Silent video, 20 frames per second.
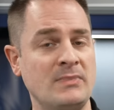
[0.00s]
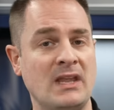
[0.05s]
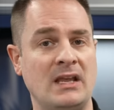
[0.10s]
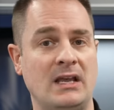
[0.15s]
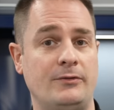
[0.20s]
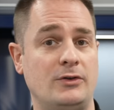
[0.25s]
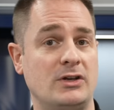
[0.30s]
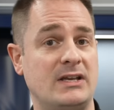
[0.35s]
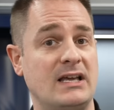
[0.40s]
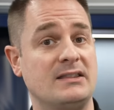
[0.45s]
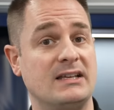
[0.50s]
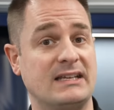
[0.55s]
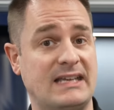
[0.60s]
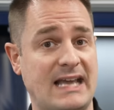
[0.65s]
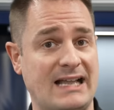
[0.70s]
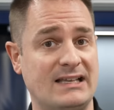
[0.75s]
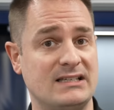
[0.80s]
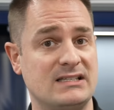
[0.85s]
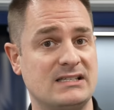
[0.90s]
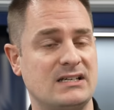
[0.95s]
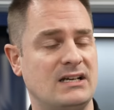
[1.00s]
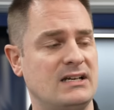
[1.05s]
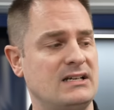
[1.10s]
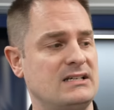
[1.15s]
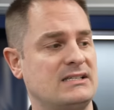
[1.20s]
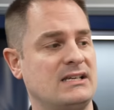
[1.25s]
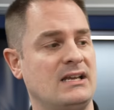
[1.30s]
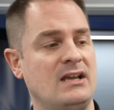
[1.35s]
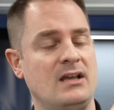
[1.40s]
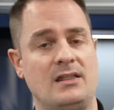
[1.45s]
If you get the gallon
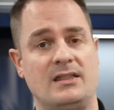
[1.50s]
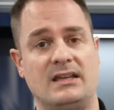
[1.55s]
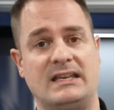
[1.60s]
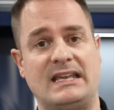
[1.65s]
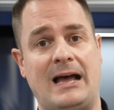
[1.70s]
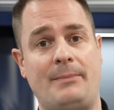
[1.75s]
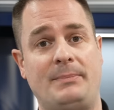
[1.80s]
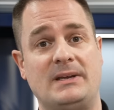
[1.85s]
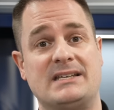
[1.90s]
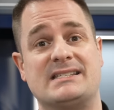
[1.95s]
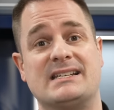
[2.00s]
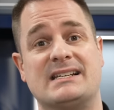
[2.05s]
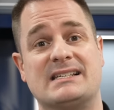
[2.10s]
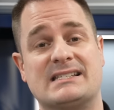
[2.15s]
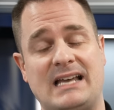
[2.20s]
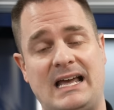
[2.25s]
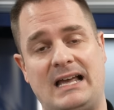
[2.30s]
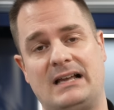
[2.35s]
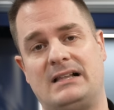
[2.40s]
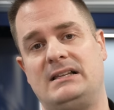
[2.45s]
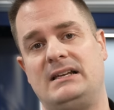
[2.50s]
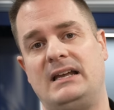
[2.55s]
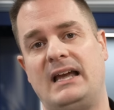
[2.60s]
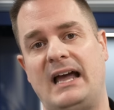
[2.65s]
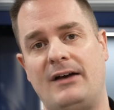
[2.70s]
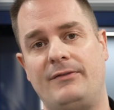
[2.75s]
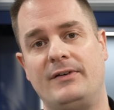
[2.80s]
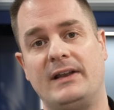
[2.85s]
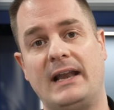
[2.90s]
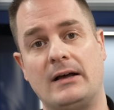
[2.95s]
size, the cap is exactly
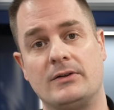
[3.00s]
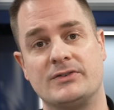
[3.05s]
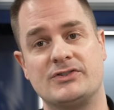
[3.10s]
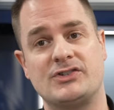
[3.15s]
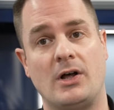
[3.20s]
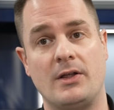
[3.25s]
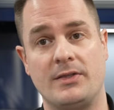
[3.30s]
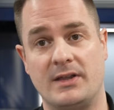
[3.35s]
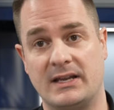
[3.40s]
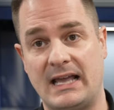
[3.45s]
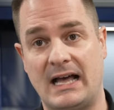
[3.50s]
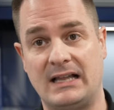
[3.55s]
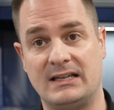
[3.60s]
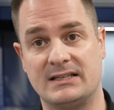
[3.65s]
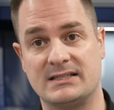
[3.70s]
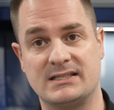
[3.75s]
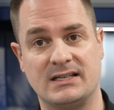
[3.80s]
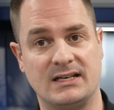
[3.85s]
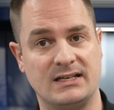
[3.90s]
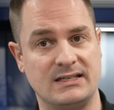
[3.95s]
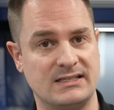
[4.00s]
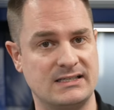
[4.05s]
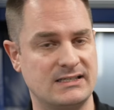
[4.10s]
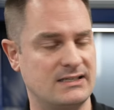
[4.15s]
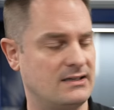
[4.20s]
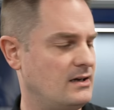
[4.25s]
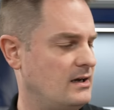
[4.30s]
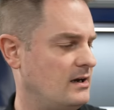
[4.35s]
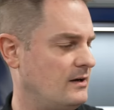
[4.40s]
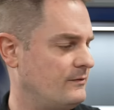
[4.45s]
half an ounce on the gallon size
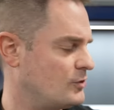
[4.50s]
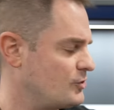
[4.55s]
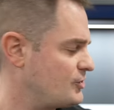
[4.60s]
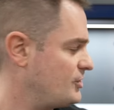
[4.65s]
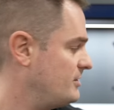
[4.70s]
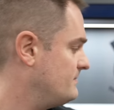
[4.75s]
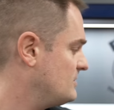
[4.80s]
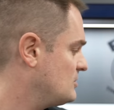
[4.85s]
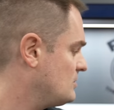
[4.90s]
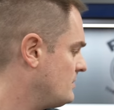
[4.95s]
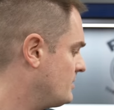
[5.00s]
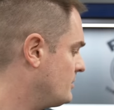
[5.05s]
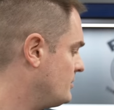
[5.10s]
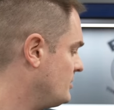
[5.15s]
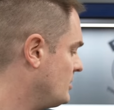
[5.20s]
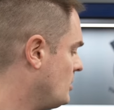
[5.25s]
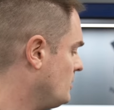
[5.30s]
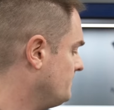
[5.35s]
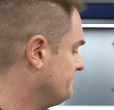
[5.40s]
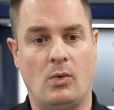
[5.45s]
version. So there you go.